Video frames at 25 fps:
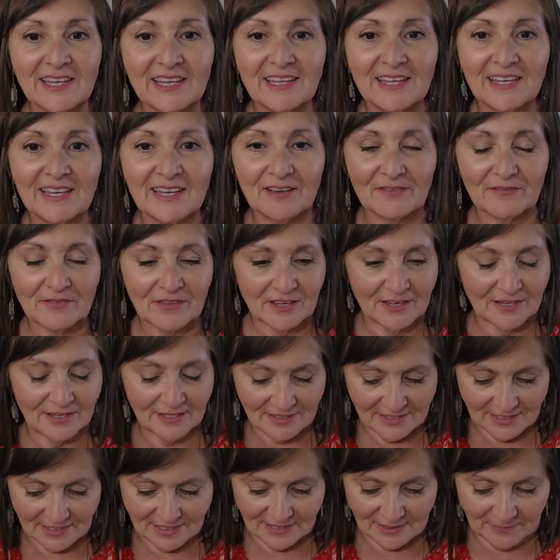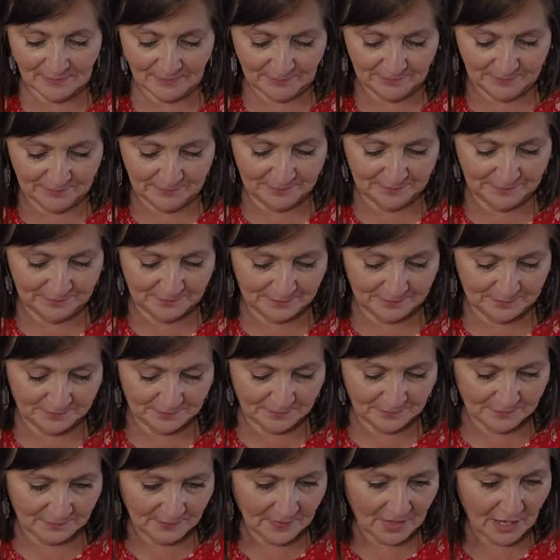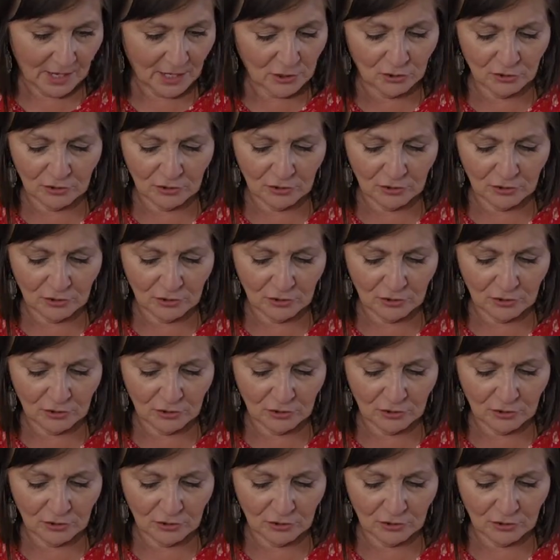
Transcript: any of this. And